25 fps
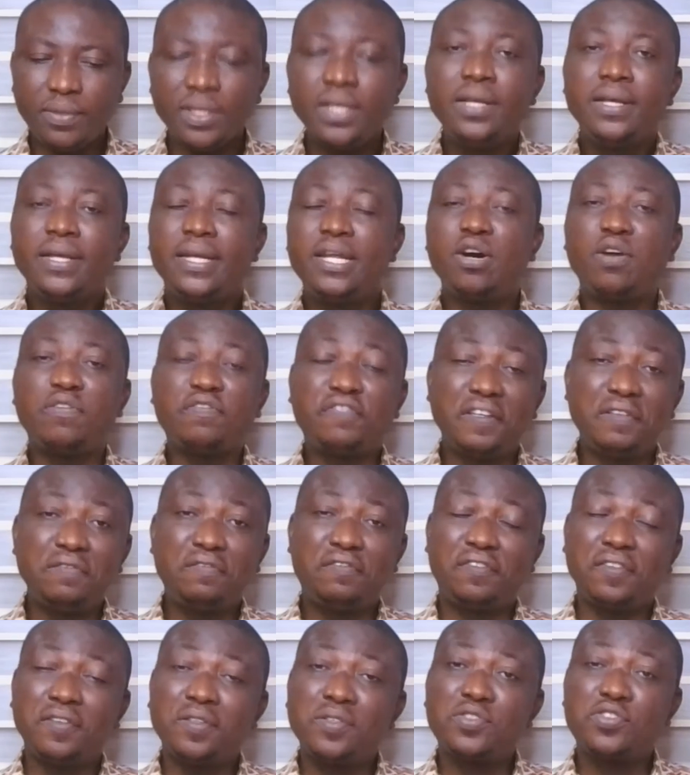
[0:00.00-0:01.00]
They often
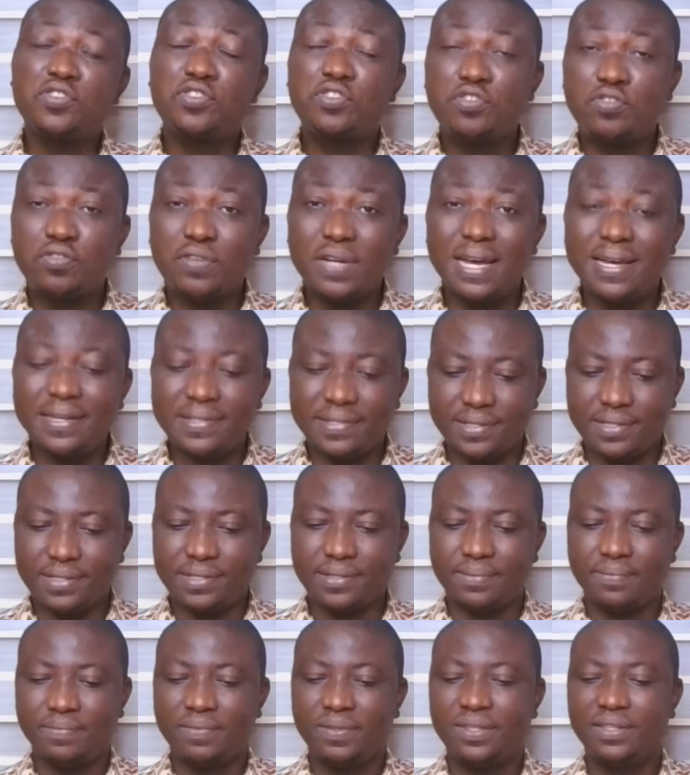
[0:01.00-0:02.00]
feel
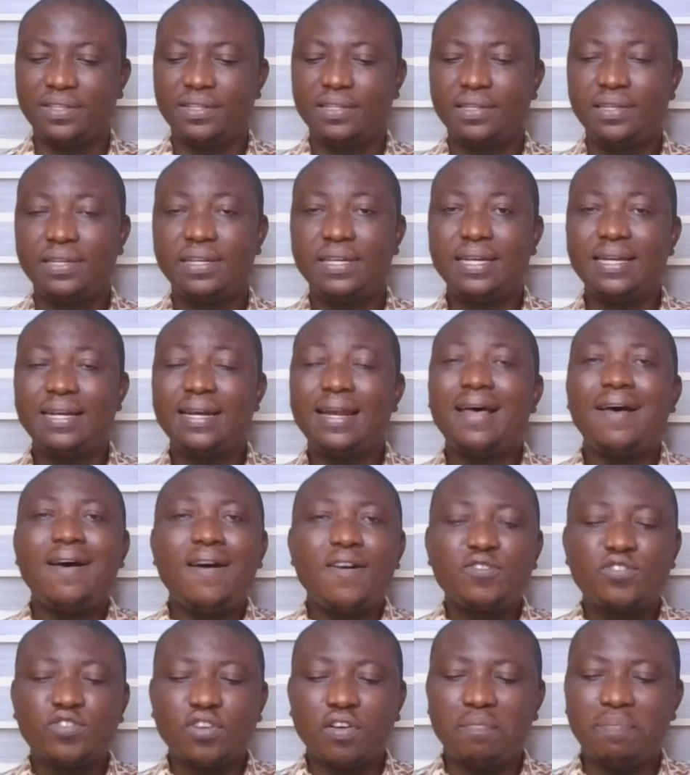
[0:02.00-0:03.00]
stressed and
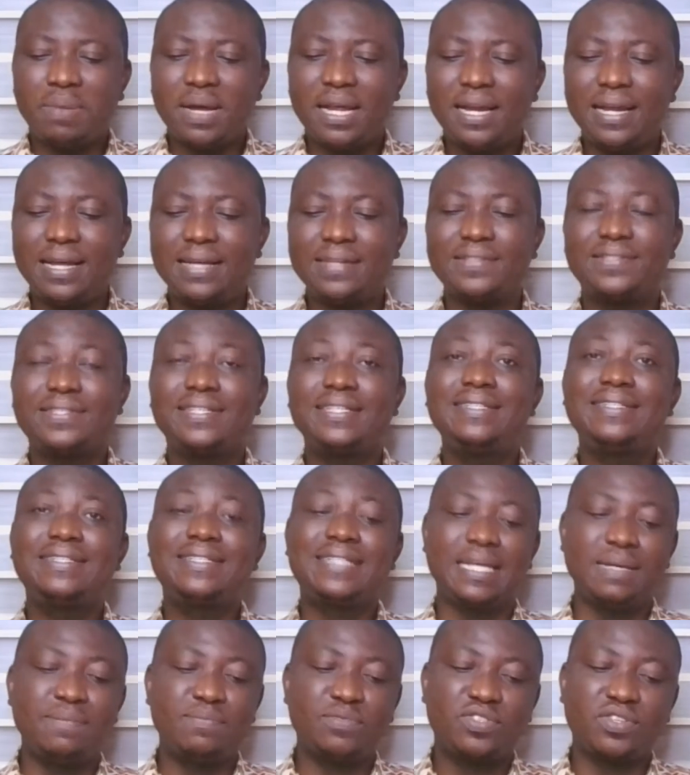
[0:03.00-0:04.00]
out of balance in
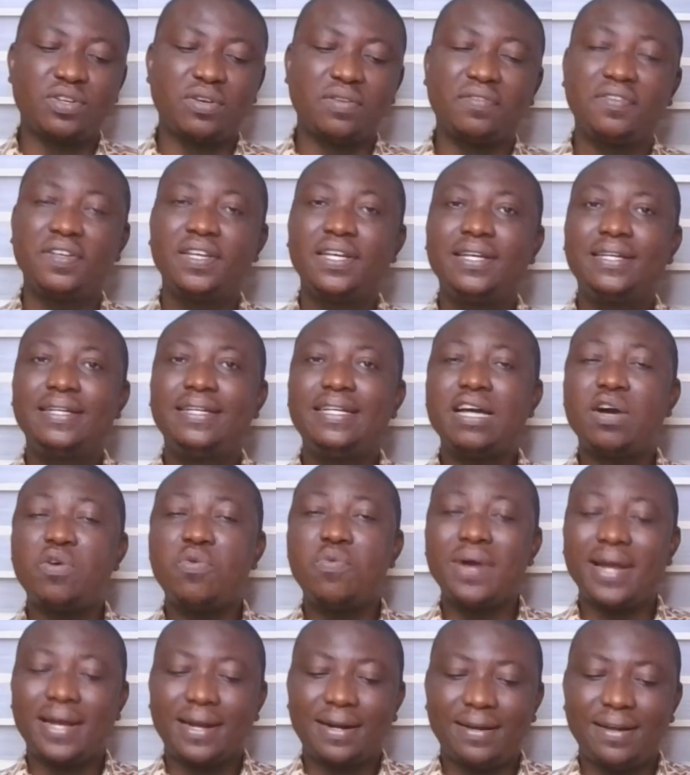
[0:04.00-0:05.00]
terms of their
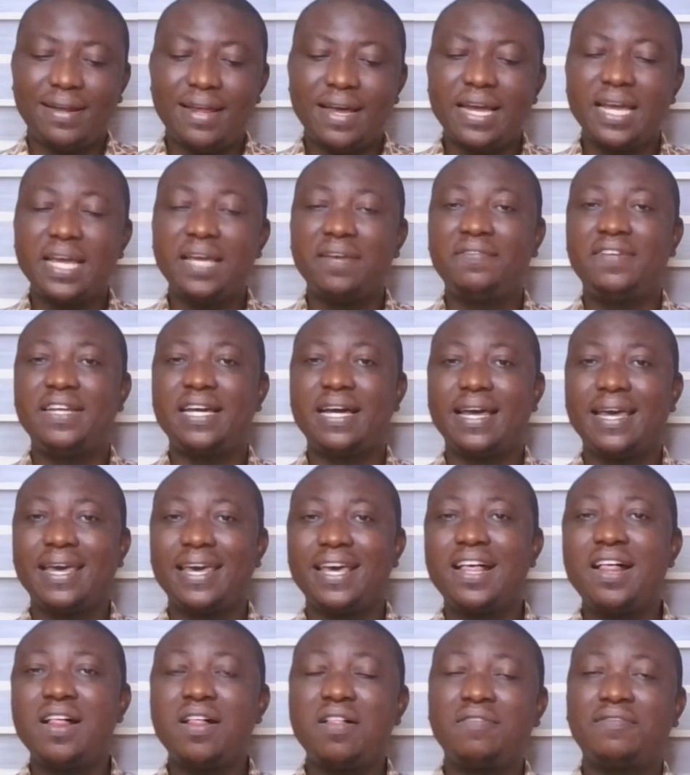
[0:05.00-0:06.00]
work life, their
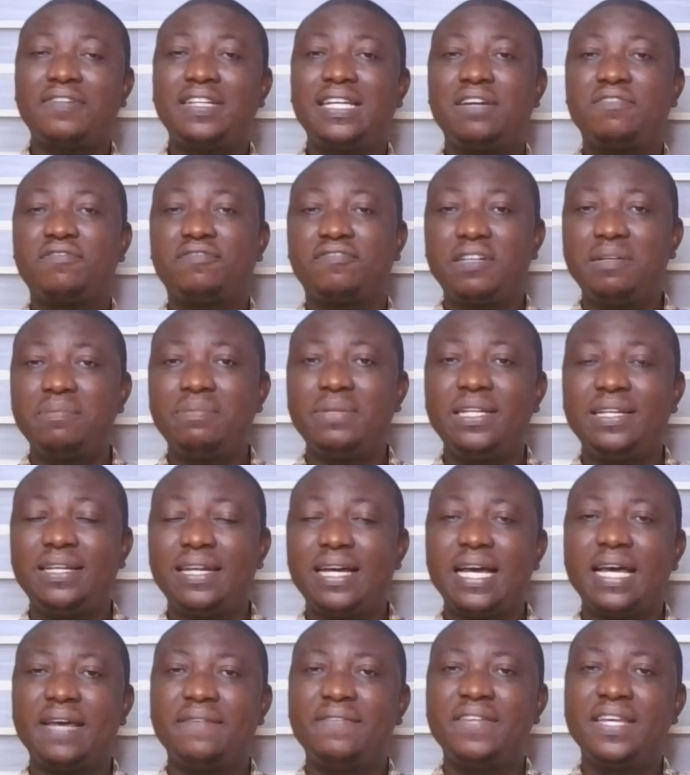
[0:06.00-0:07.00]
health, their family
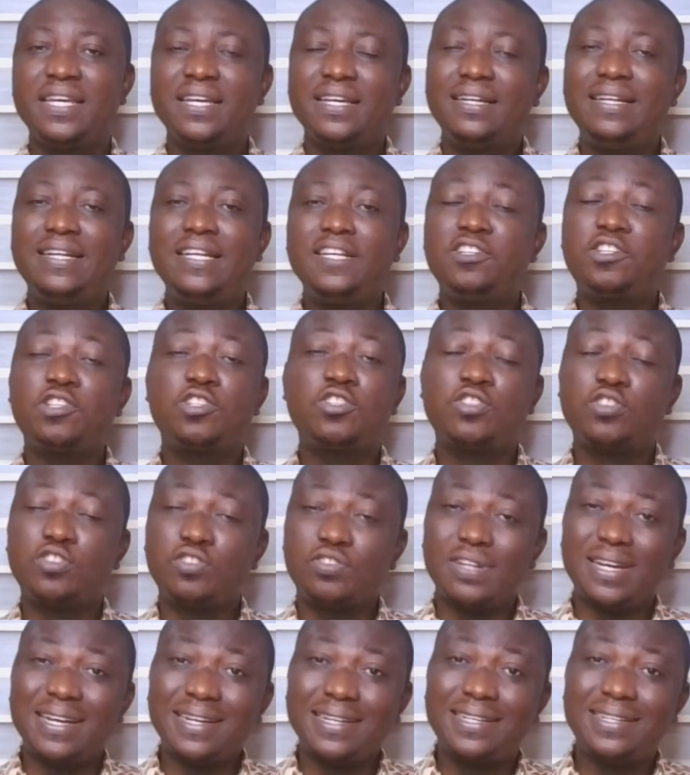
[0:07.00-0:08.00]
life. They
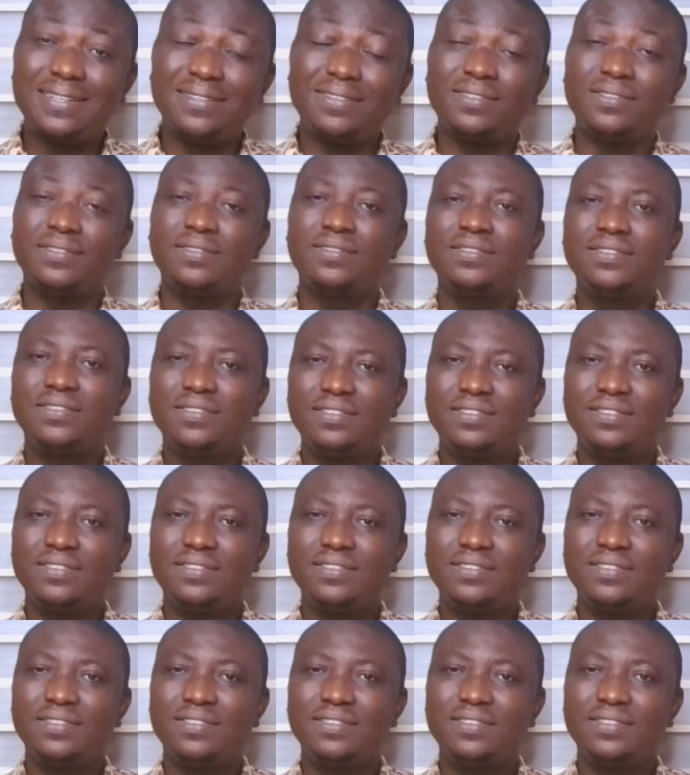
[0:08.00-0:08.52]
struggle.